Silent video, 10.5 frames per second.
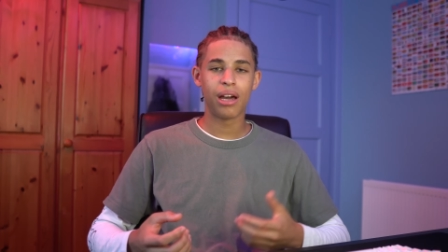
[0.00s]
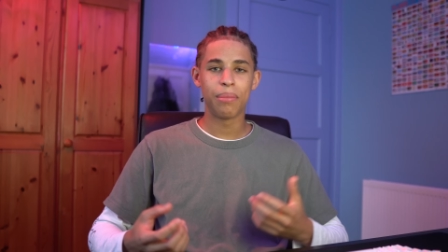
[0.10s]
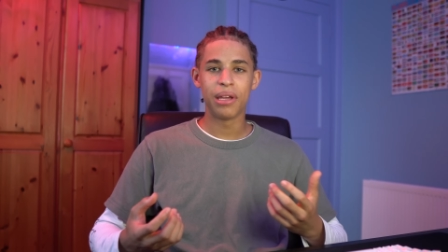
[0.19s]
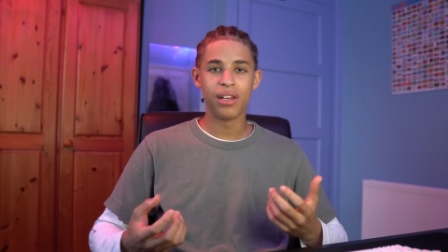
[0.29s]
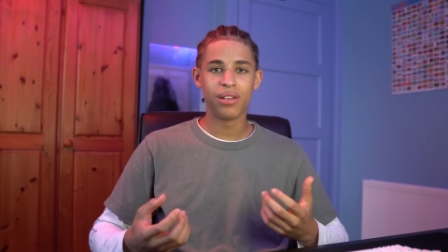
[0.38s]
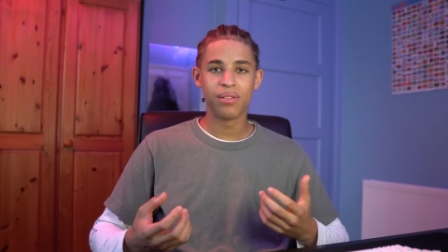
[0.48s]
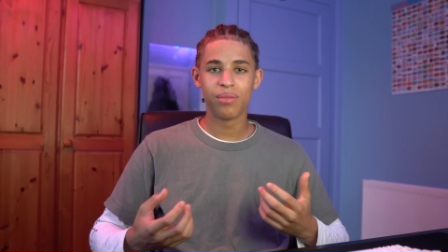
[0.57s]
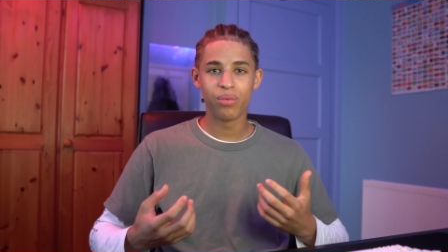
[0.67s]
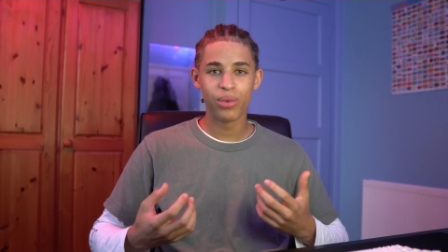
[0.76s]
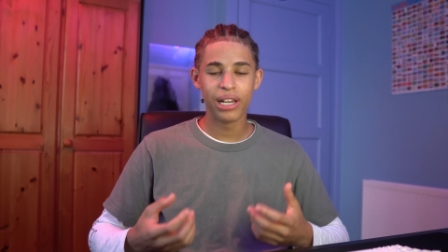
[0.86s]
I mean,
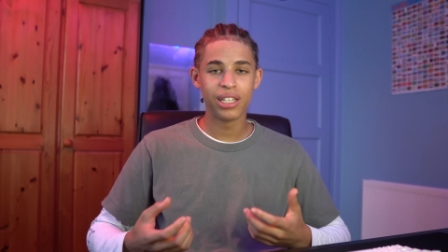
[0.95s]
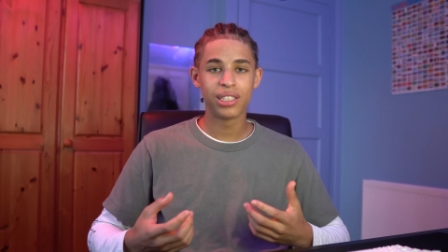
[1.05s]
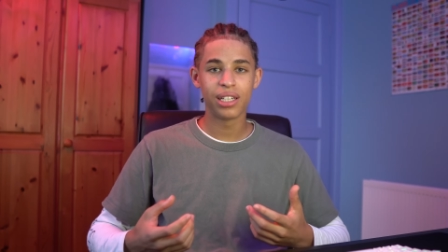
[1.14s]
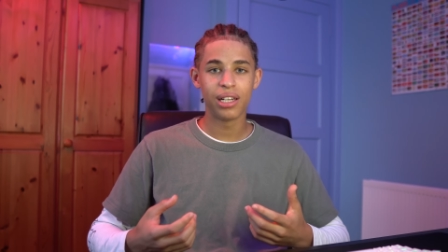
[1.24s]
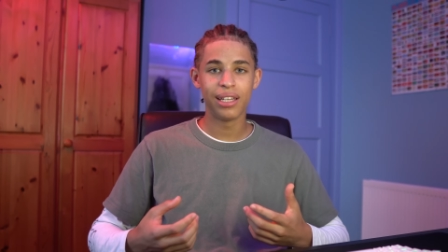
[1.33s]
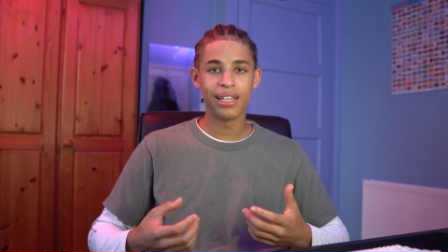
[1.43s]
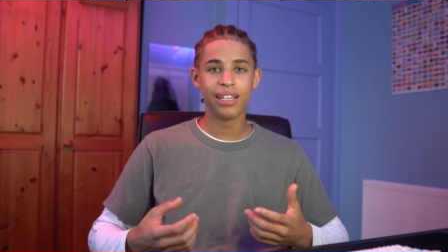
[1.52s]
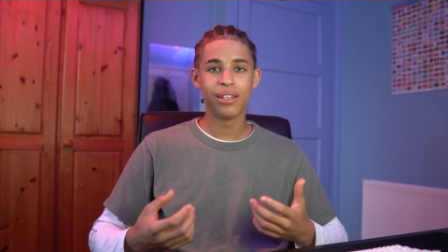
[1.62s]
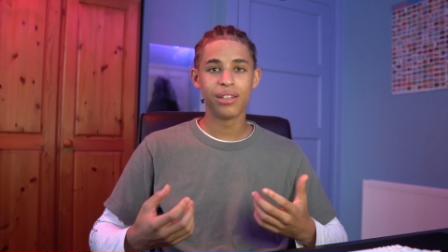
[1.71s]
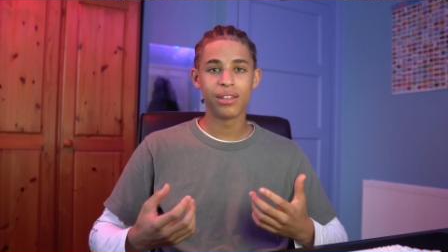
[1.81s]

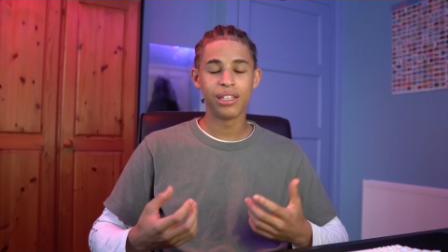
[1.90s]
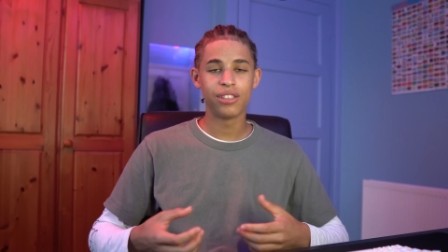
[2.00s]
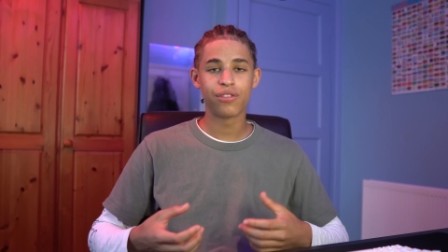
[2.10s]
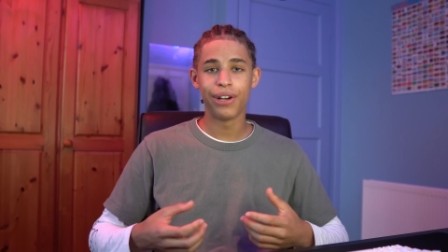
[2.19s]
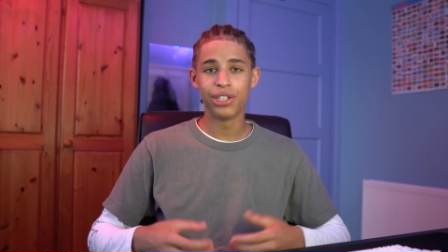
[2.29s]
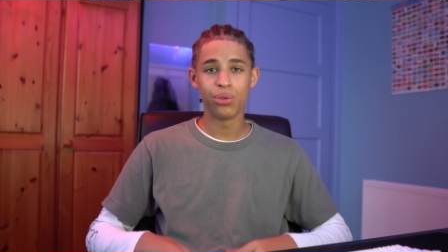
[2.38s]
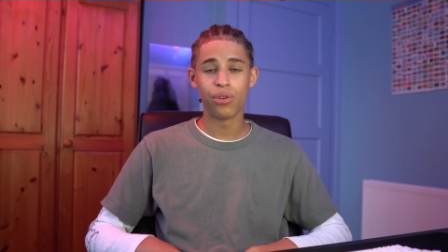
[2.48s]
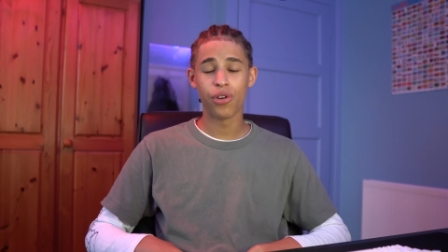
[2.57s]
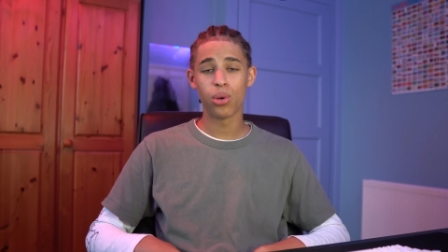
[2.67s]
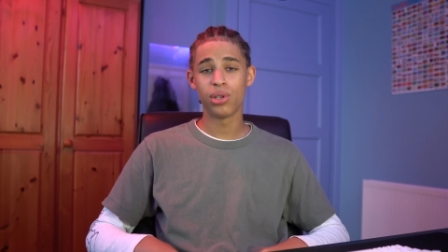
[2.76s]
realistically, these friends, you
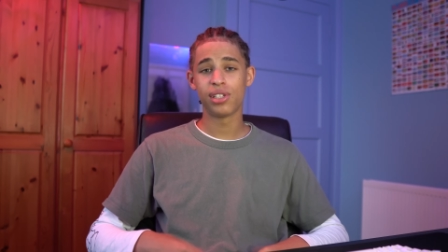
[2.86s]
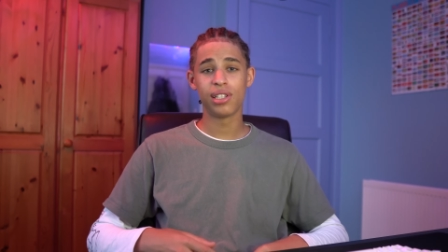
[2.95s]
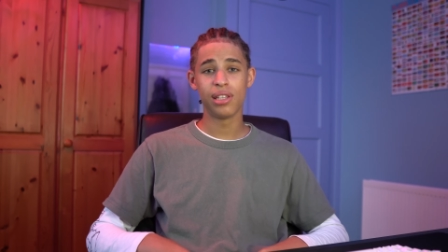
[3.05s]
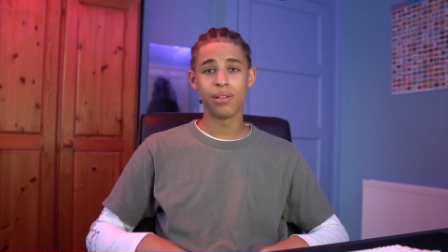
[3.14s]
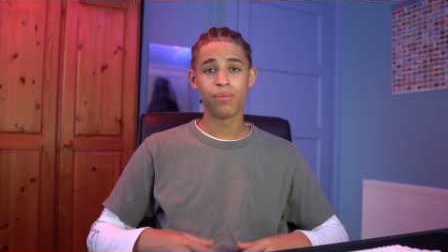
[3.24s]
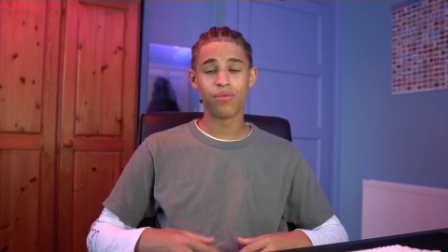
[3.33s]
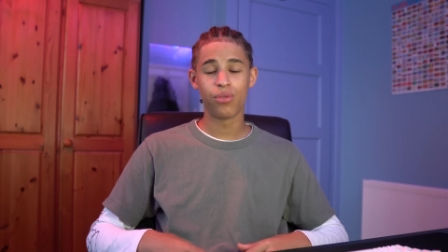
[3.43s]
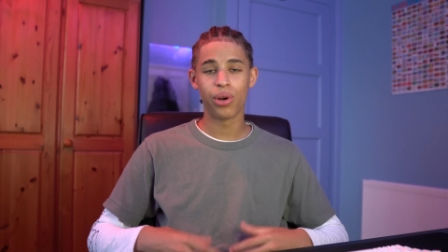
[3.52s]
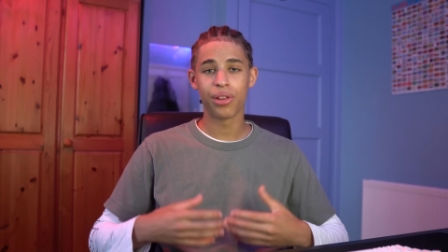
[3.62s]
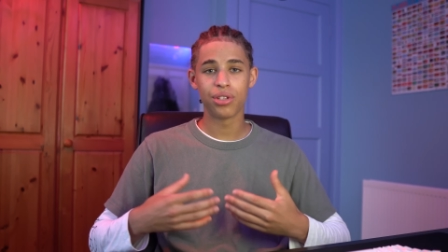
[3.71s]
would have only seen them
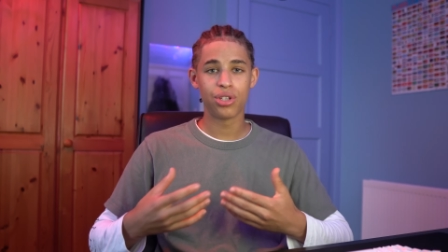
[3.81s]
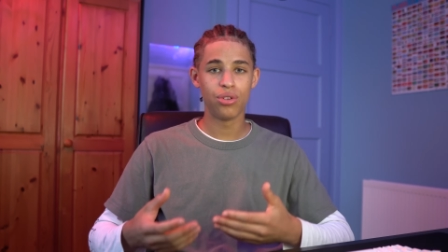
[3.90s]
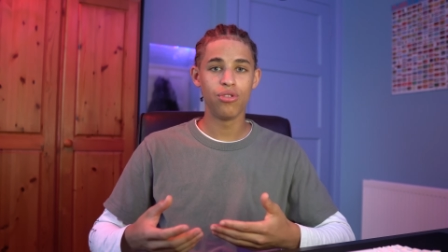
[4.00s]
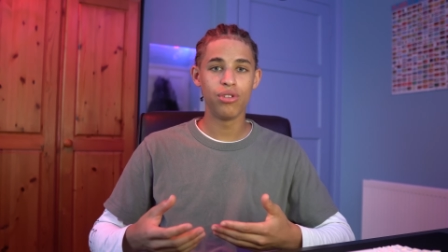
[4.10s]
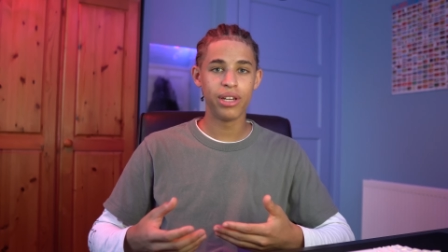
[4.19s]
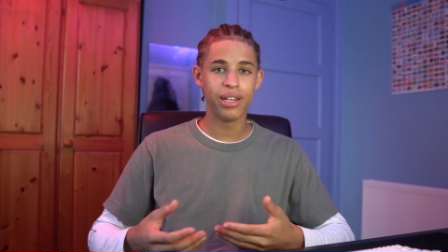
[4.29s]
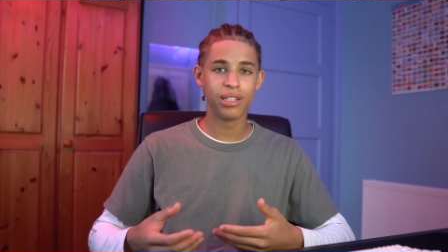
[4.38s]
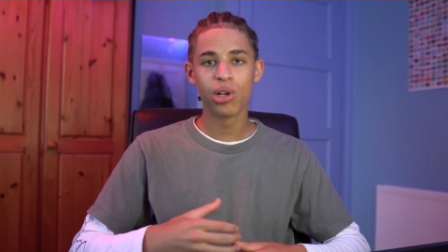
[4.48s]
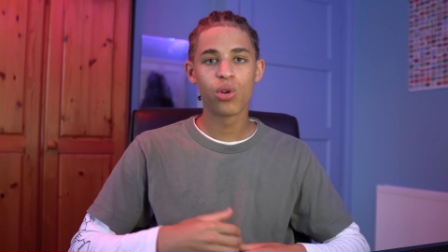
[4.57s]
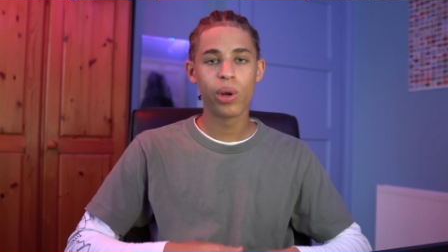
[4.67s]
for another 2
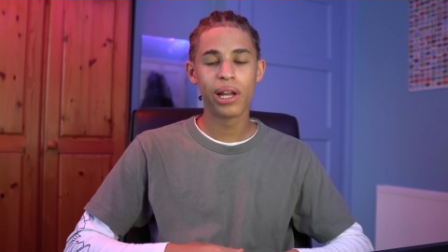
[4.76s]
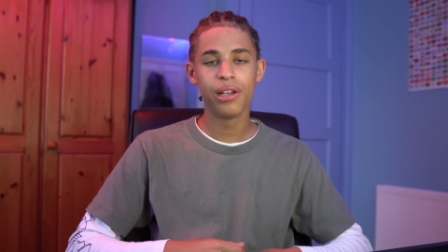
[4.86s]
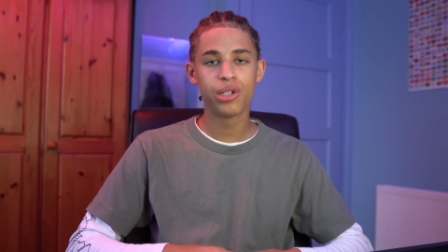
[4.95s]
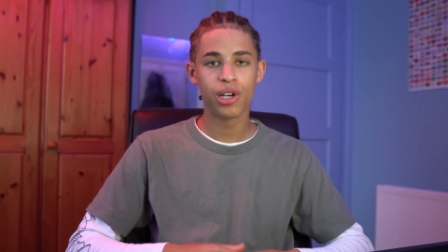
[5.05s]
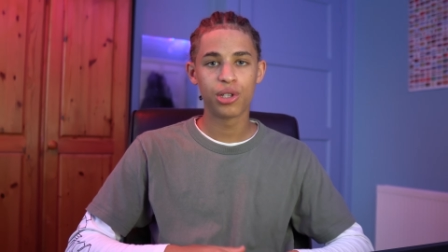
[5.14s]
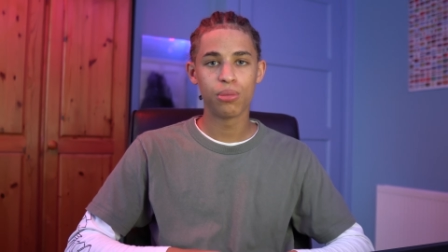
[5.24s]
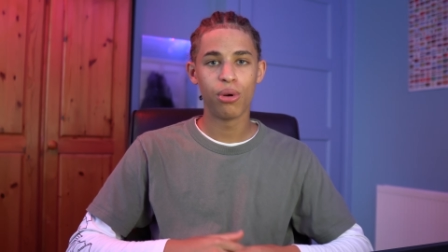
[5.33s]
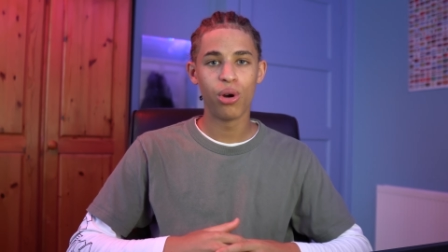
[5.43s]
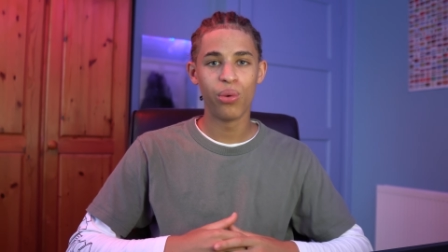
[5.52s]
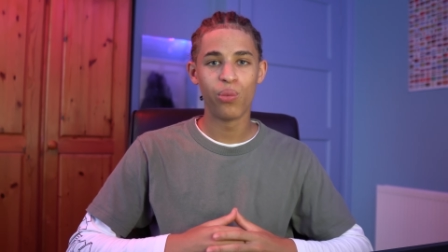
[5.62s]
years. I'm gonna quickly touch
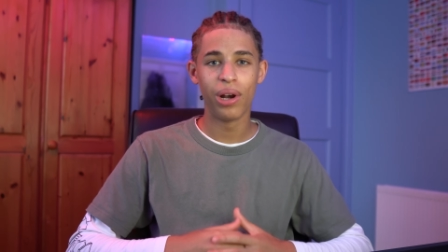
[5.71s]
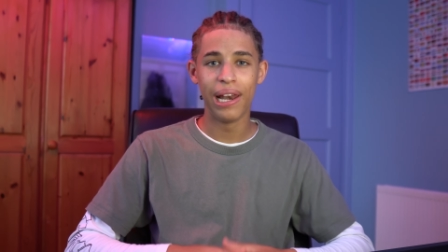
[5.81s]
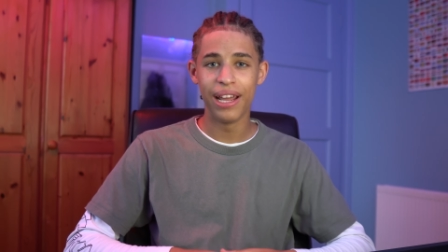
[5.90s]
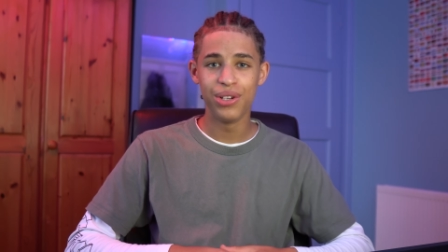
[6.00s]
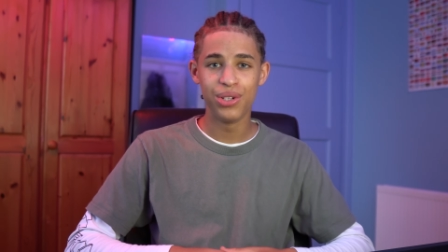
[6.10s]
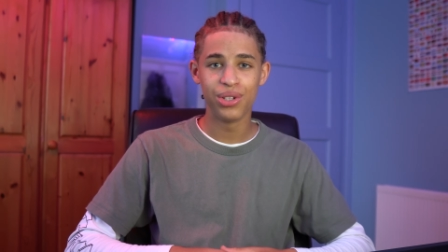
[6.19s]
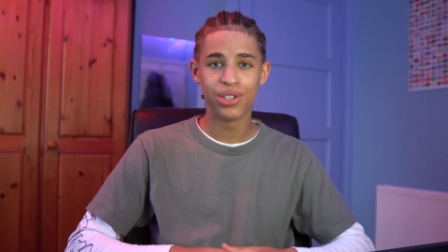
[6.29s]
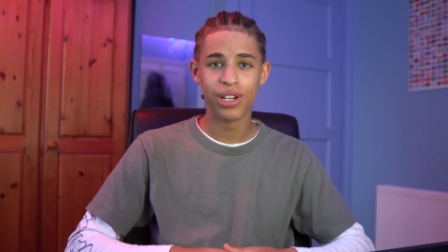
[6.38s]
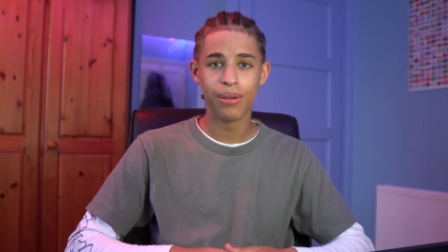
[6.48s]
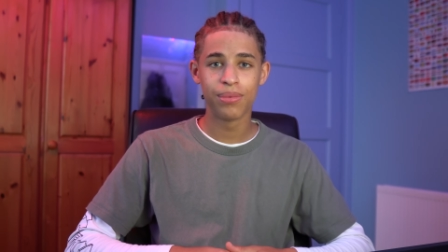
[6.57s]
upon
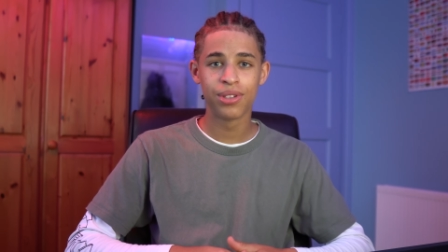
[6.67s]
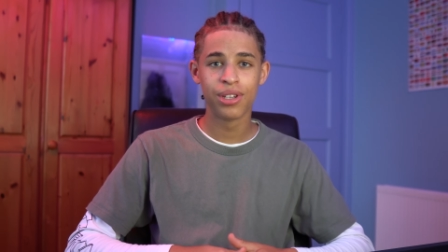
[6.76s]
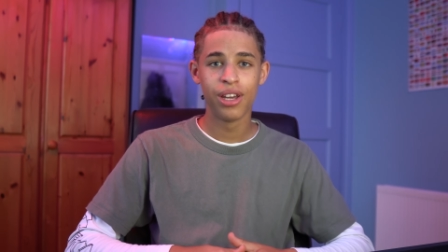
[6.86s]
relationships.